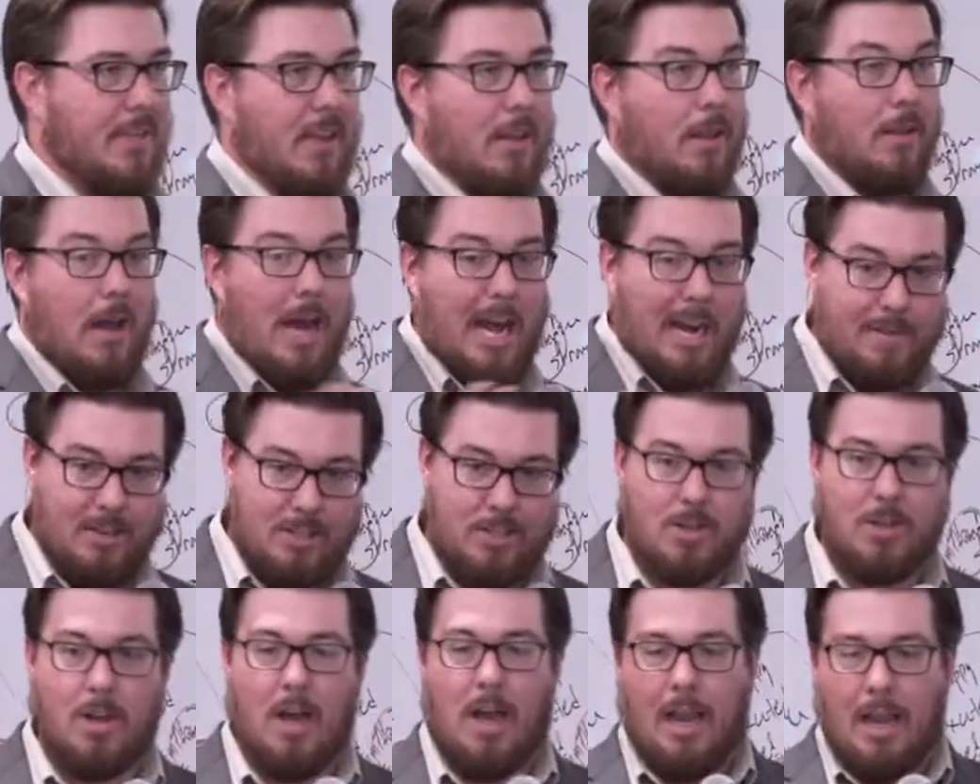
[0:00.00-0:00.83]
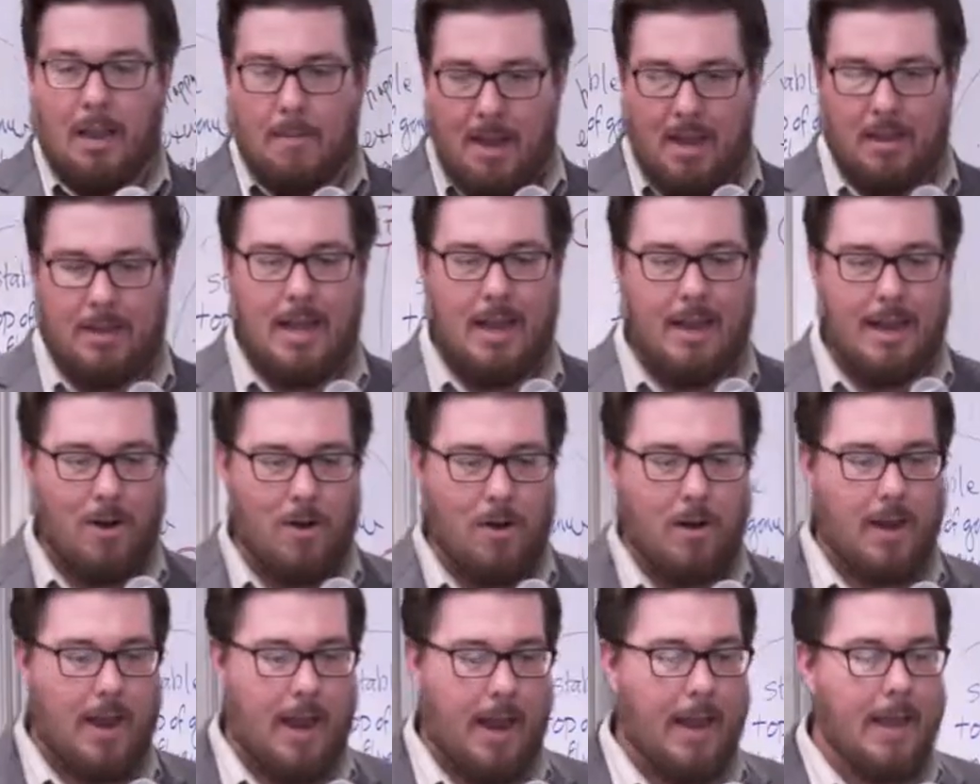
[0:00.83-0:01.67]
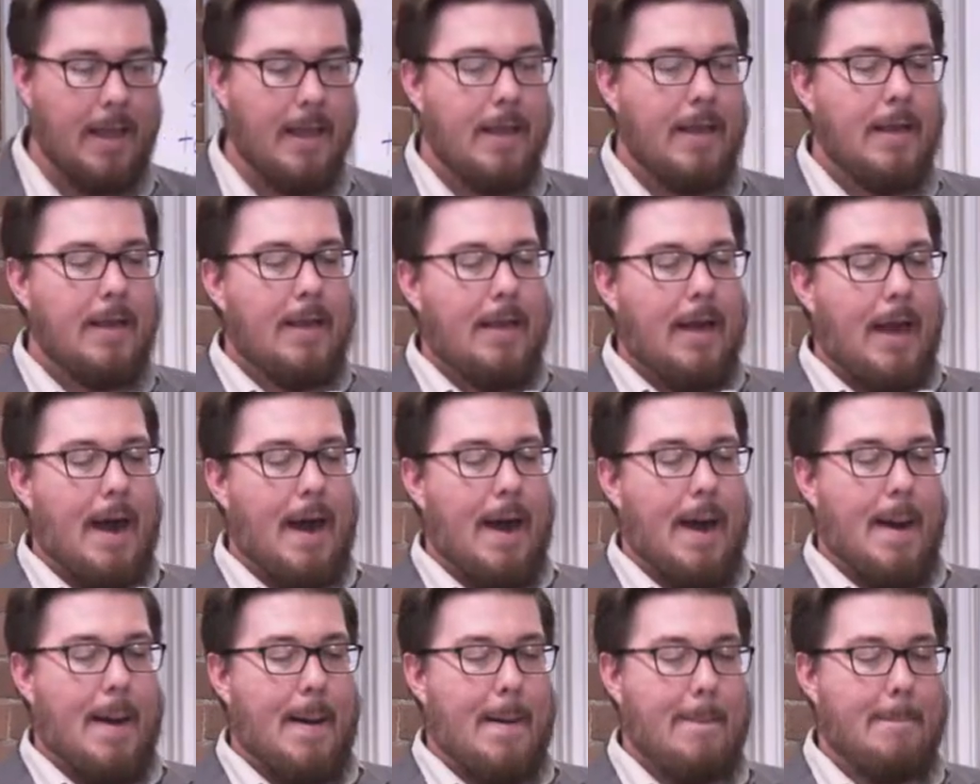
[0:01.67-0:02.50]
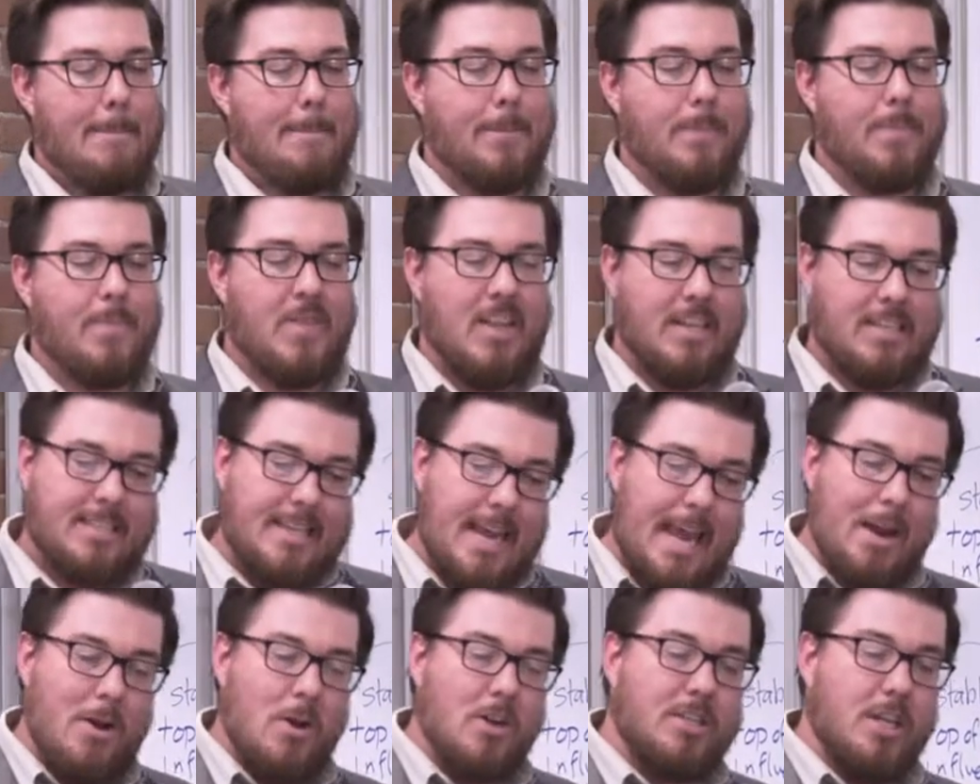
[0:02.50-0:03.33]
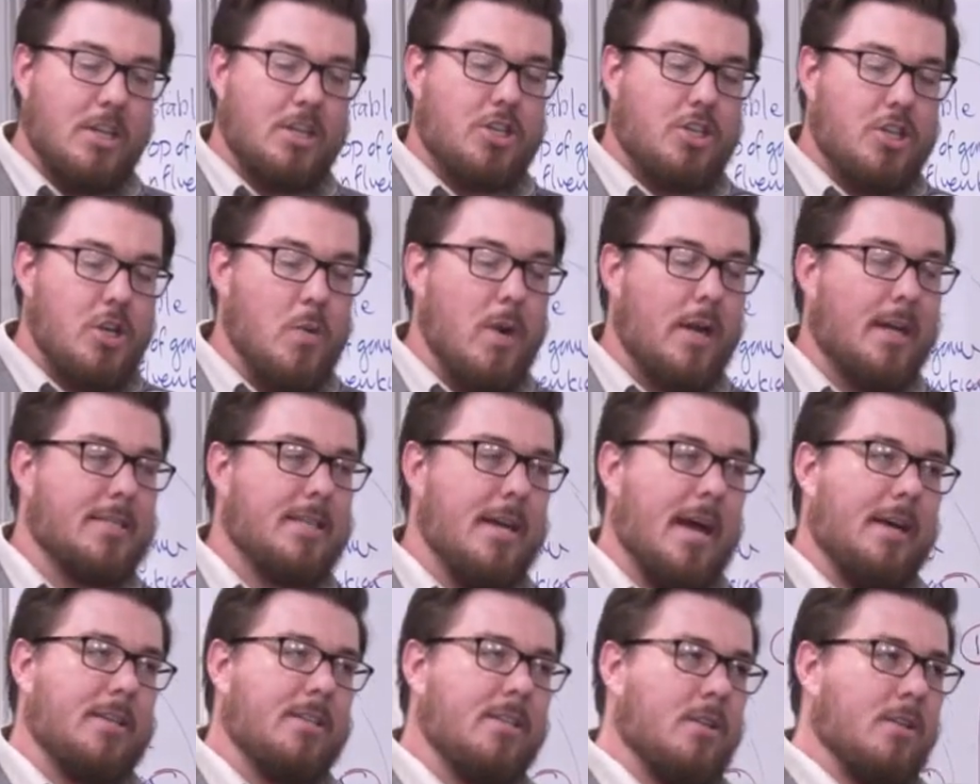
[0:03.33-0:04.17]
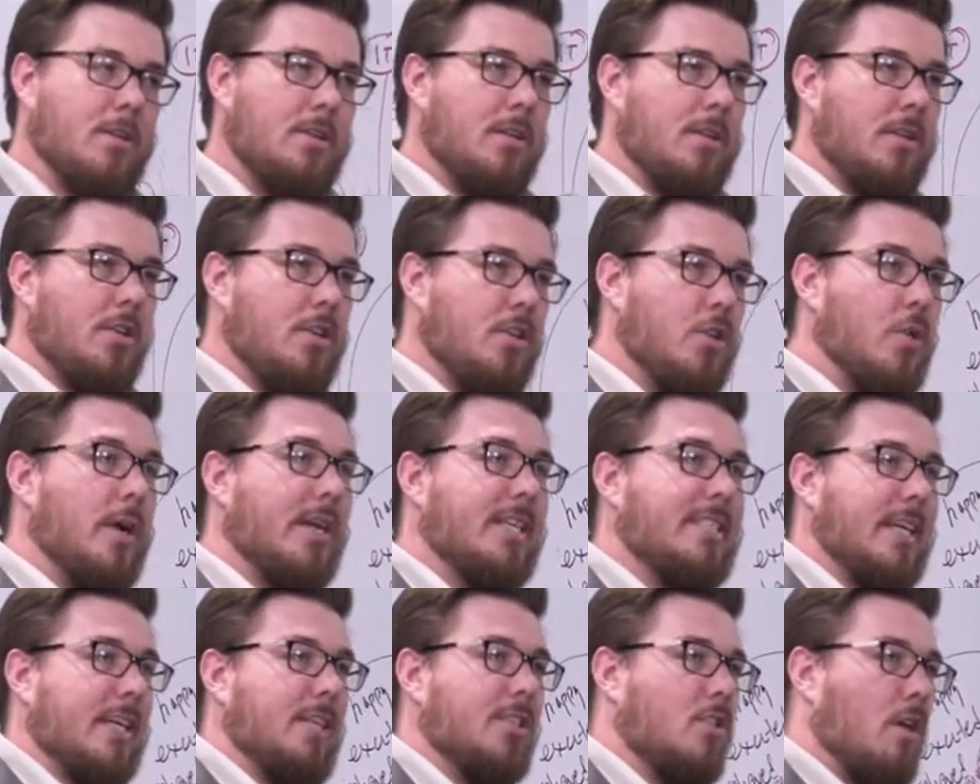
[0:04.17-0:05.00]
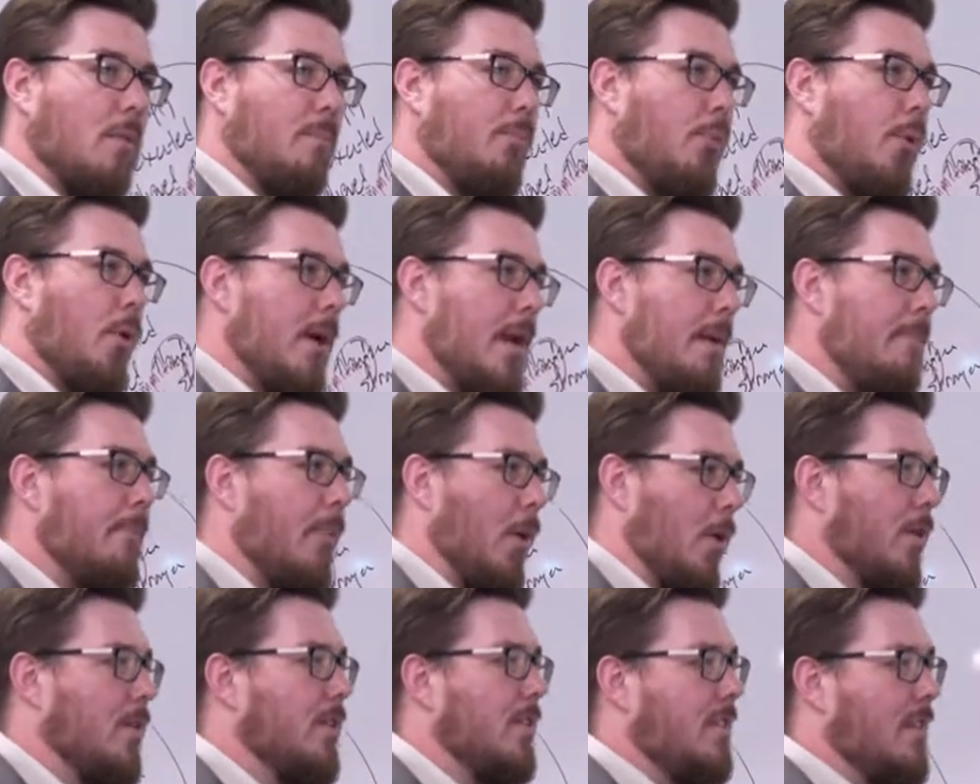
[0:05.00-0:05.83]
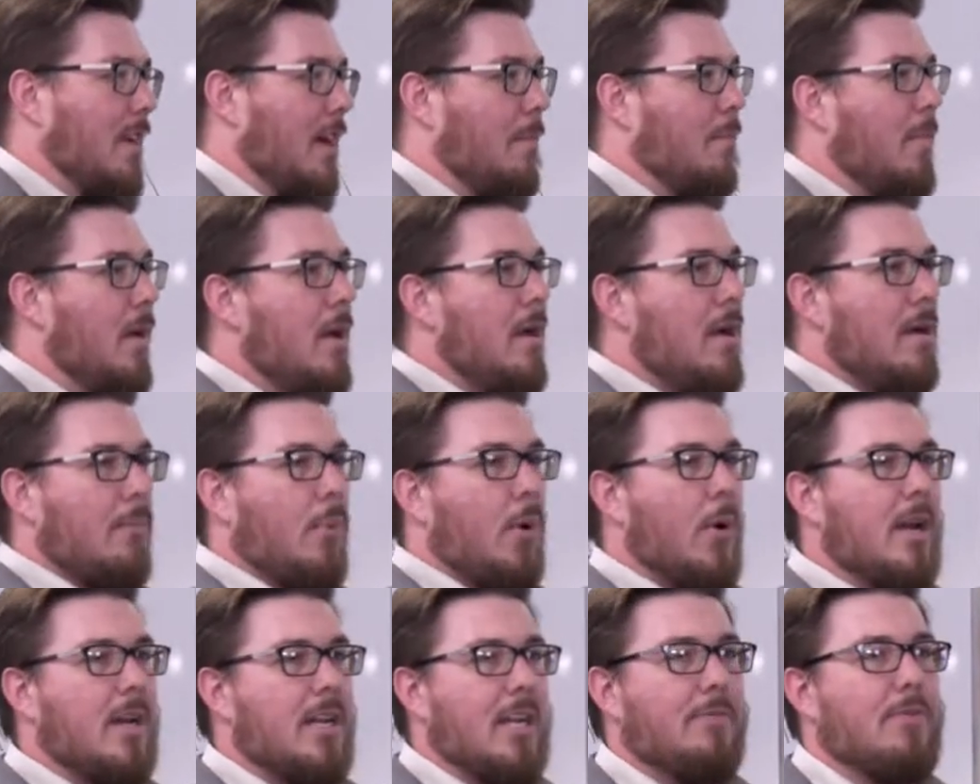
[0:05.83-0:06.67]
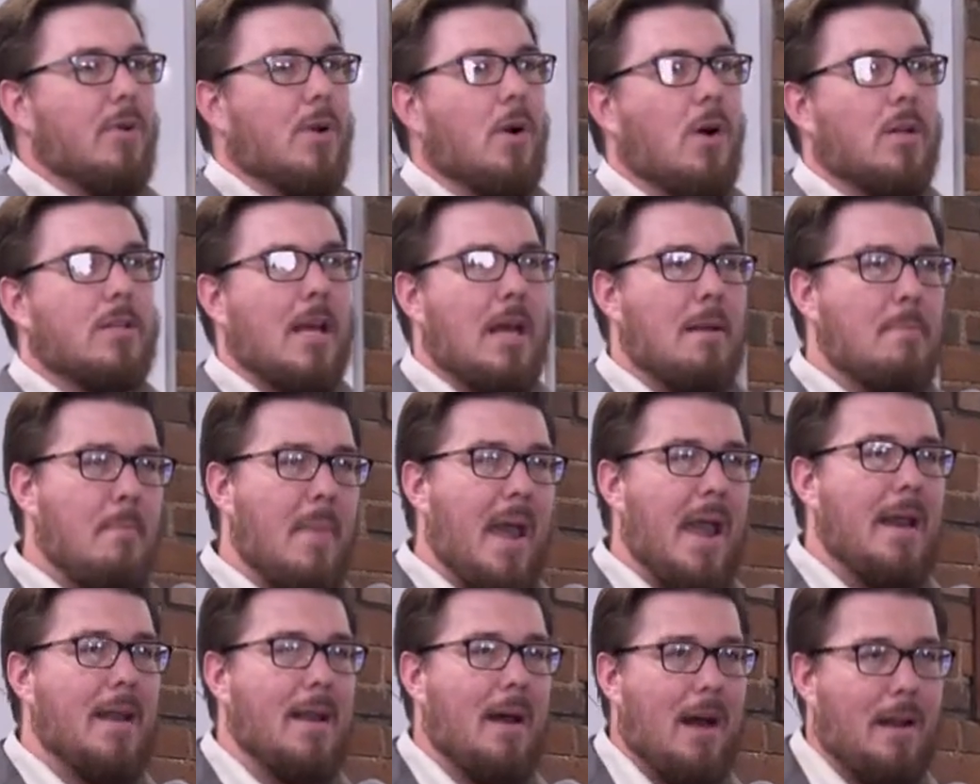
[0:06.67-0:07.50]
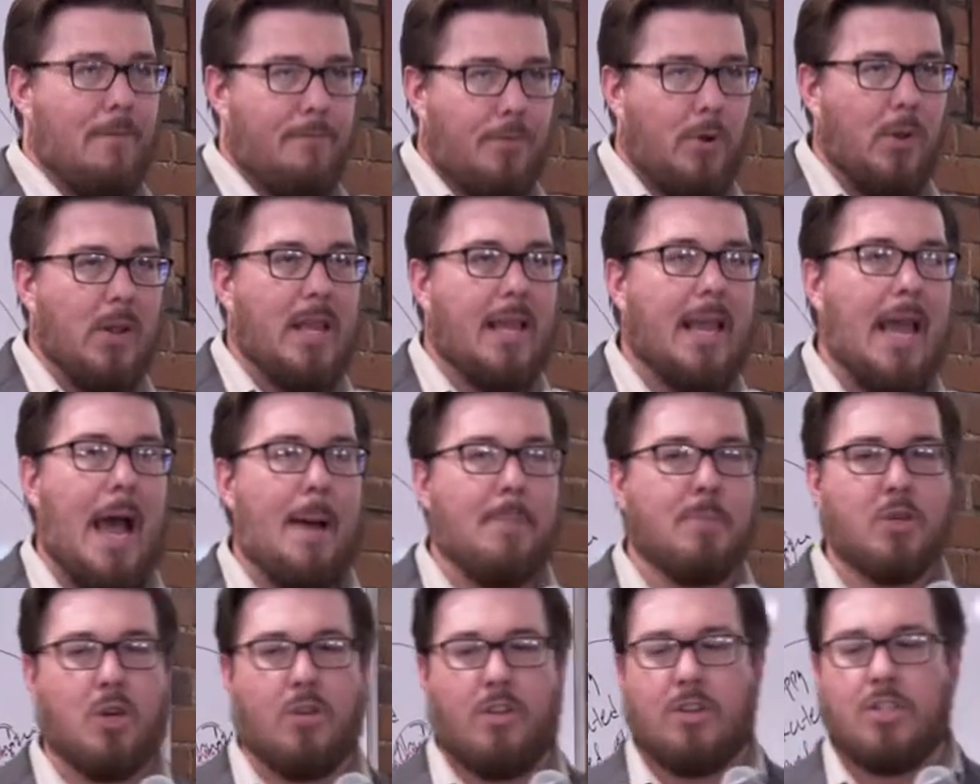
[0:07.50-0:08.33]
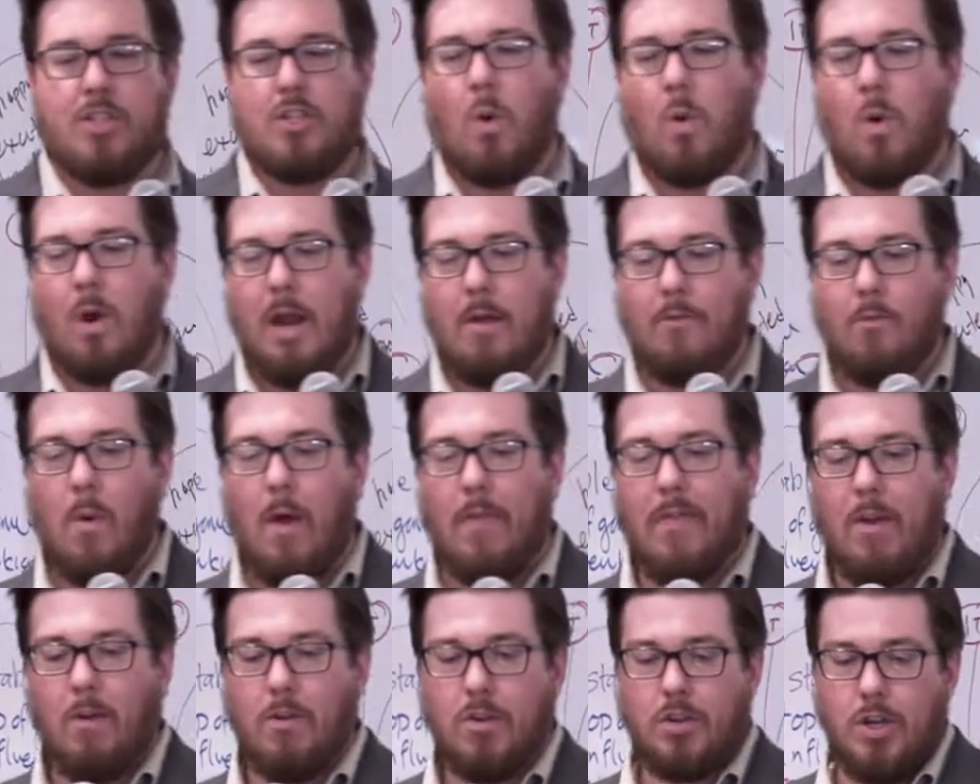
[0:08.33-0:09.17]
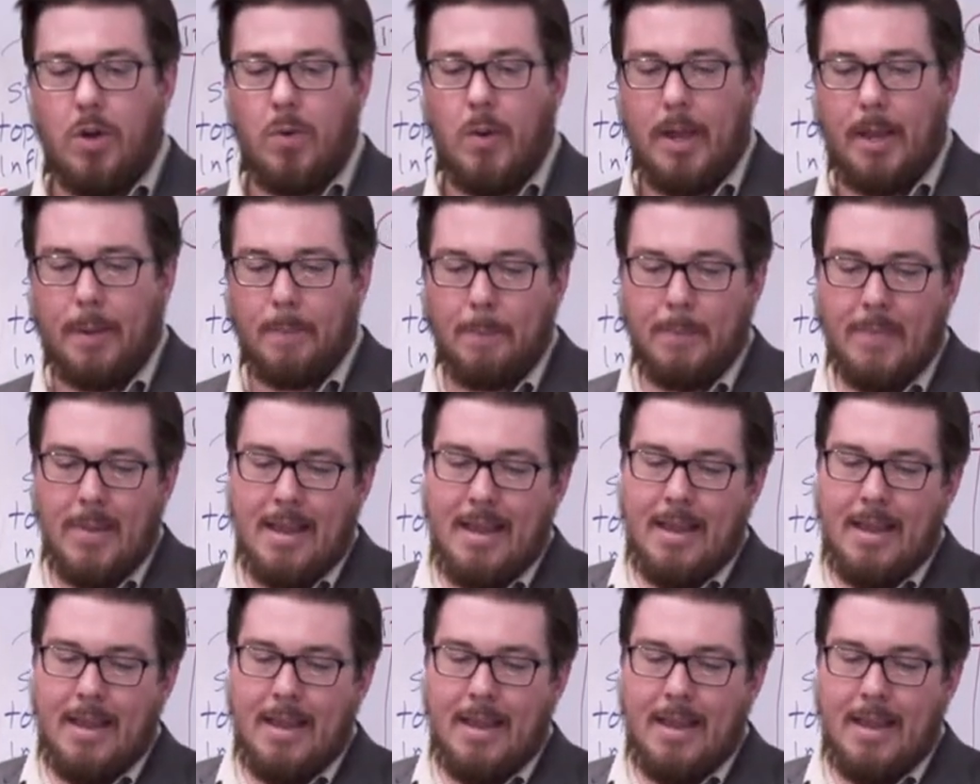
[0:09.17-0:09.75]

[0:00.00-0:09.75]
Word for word: I think a lot of us are talking about that here today. Um, the standards that do exist do exist are pretty burdensome, pretty difficult, and may not fully capture the story of what they're doing.